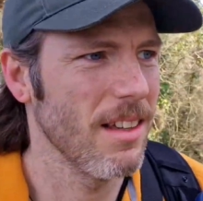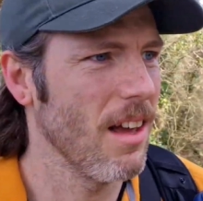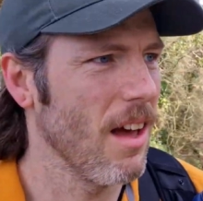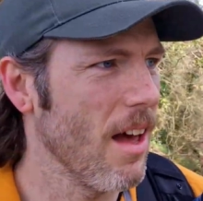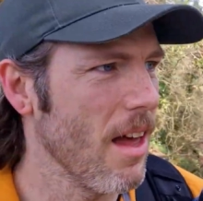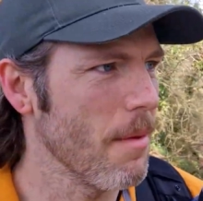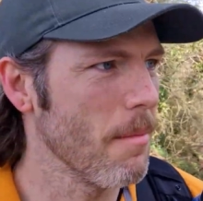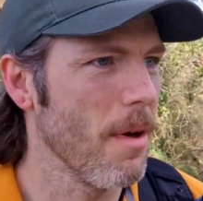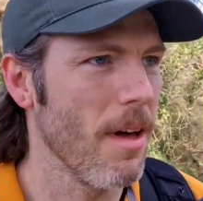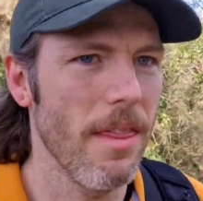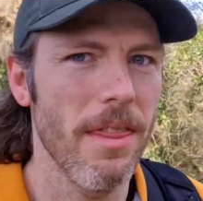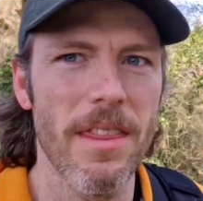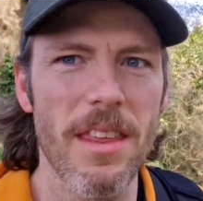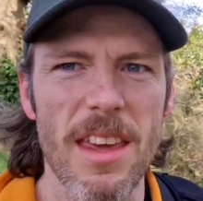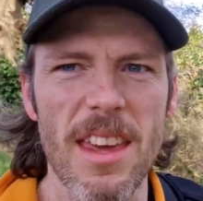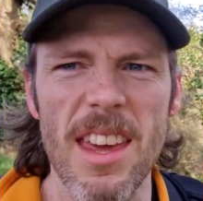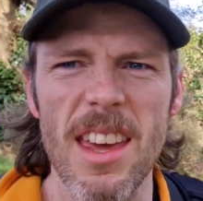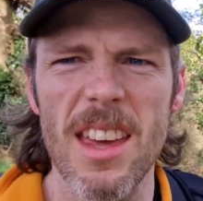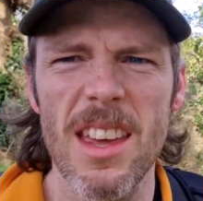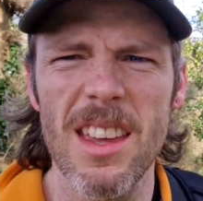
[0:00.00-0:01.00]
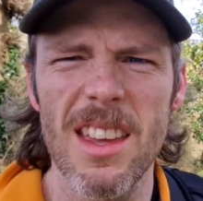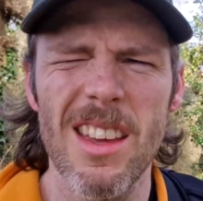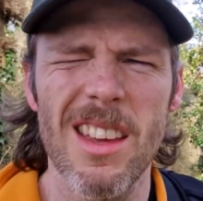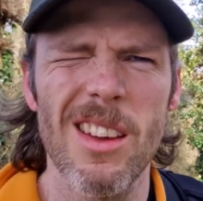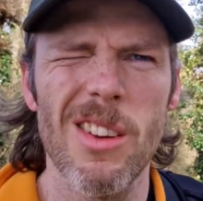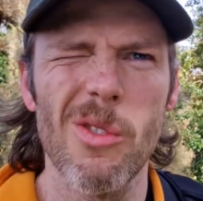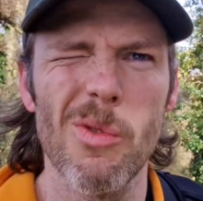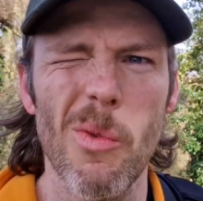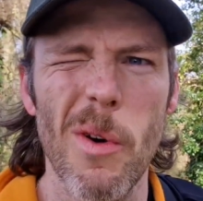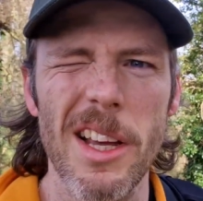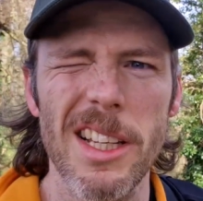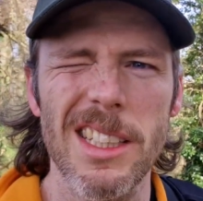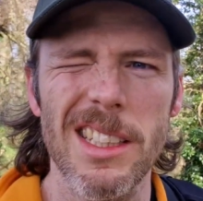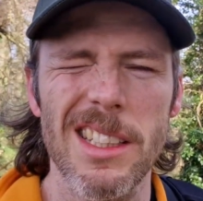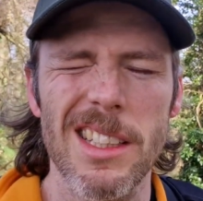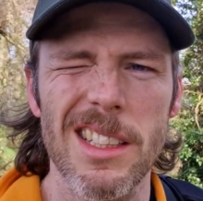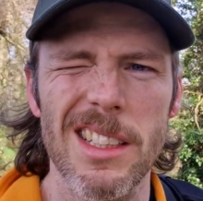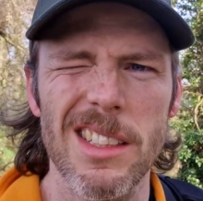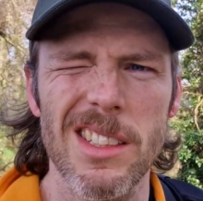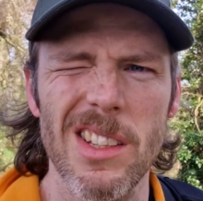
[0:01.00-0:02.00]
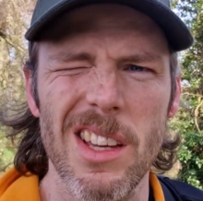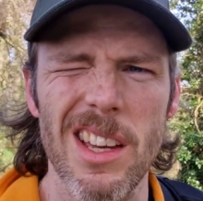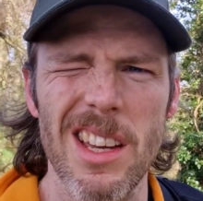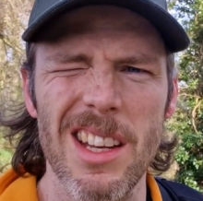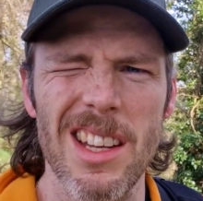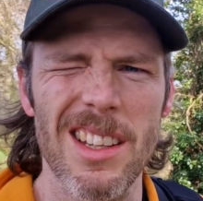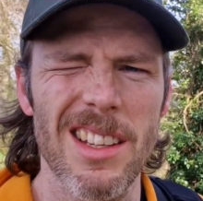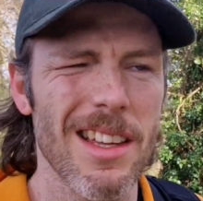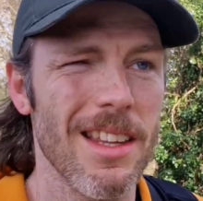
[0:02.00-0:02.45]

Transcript: I am on the west side,